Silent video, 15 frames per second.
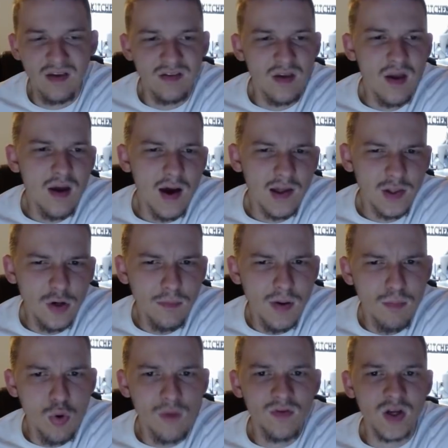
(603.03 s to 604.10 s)
he's a little bit
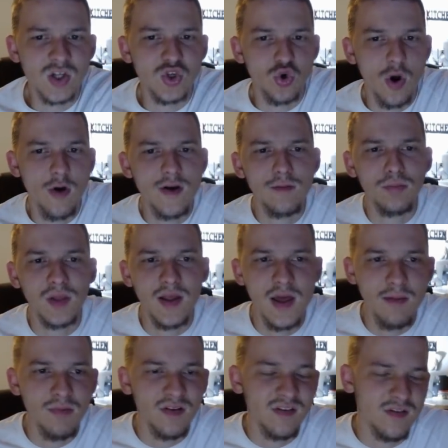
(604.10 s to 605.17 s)
more of a contrarian play,
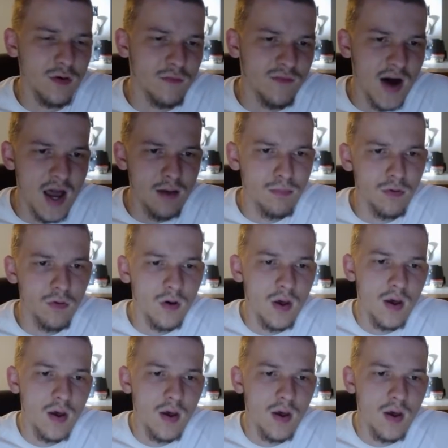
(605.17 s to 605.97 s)
but still viable.